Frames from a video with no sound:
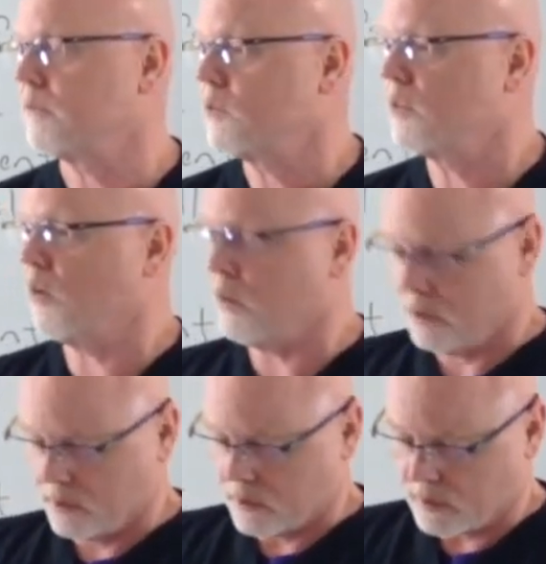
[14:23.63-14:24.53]
So
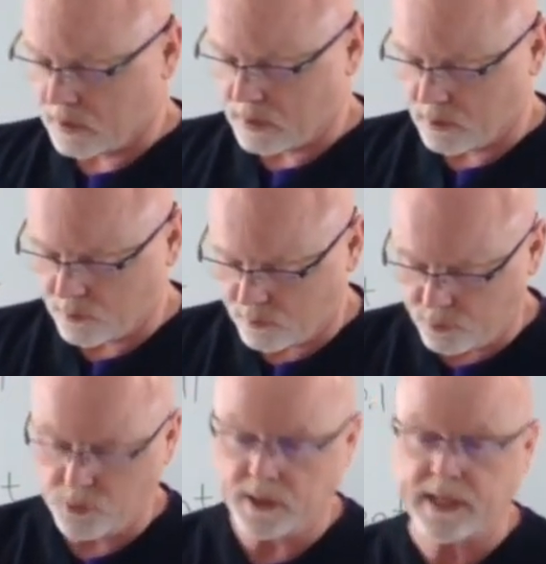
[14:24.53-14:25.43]
uh,
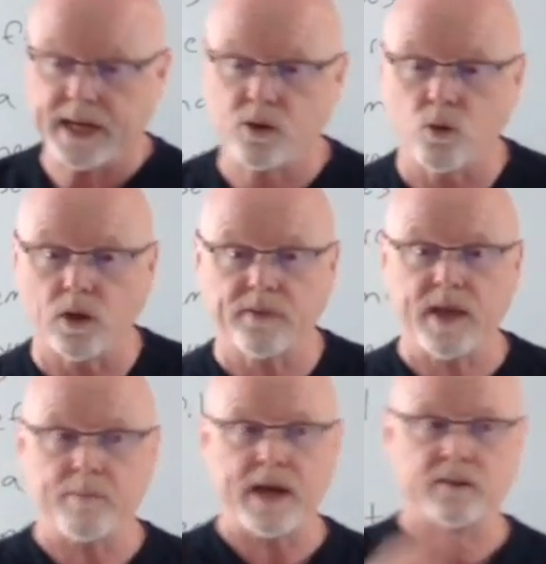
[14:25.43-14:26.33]
you can kind of correlate
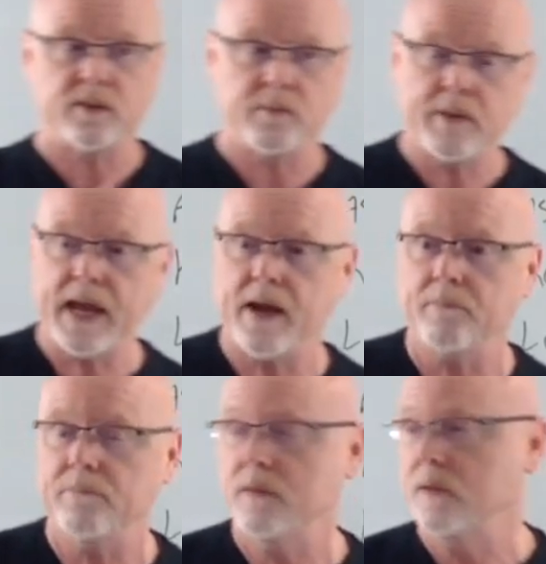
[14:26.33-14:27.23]
that back to the
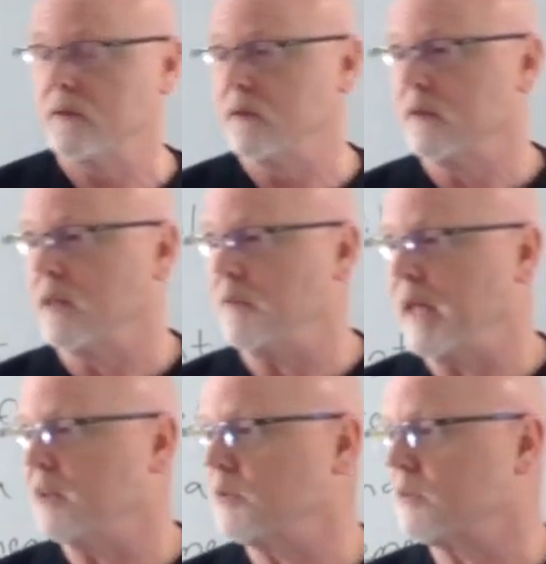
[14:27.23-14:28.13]
MAM, the
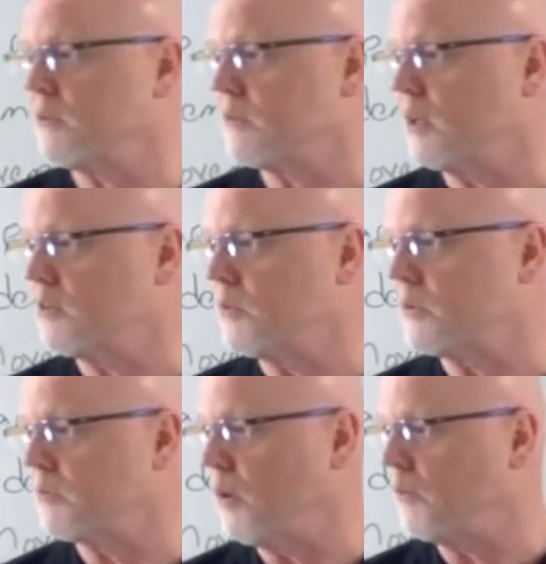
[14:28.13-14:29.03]
management's
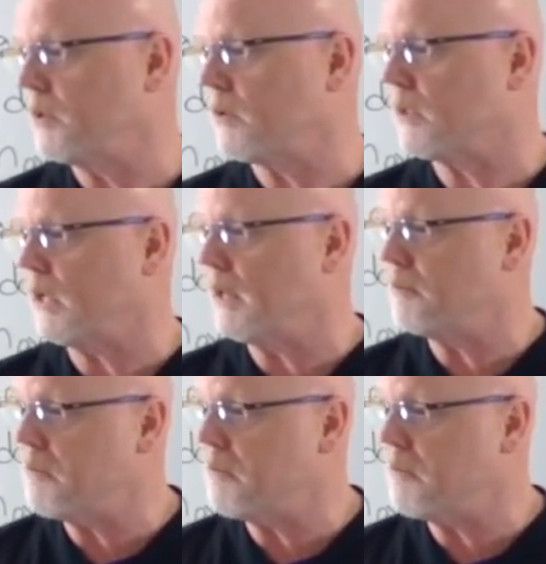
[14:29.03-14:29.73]
assessments, mobility, and